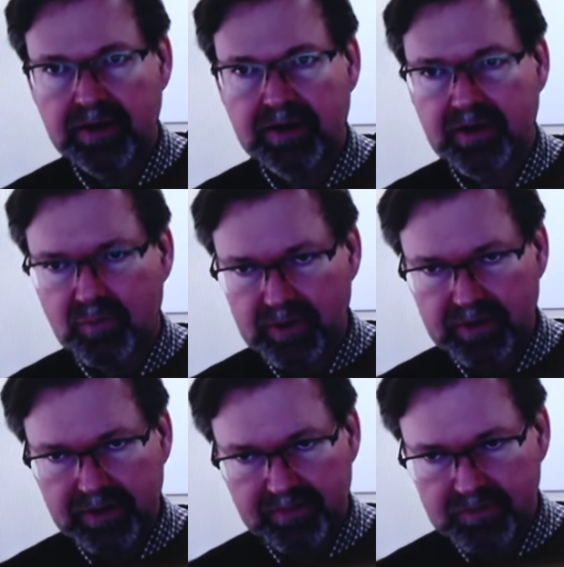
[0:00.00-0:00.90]
They're going to
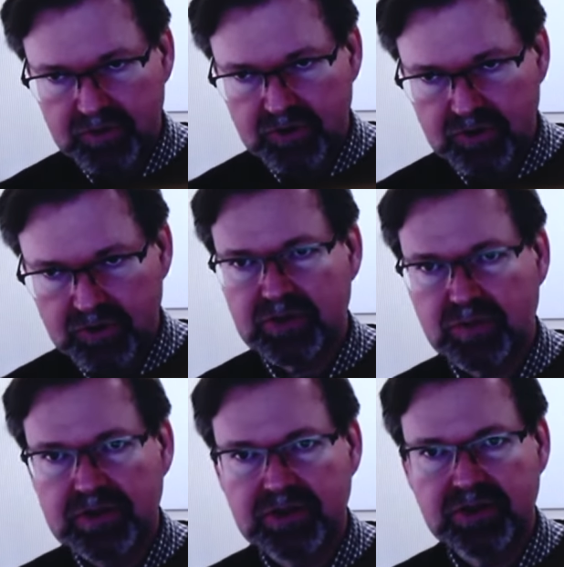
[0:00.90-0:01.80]
really drive this
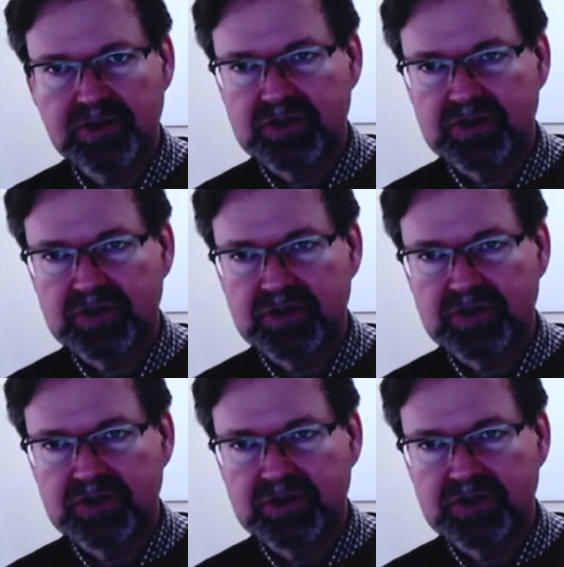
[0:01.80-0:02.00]
research.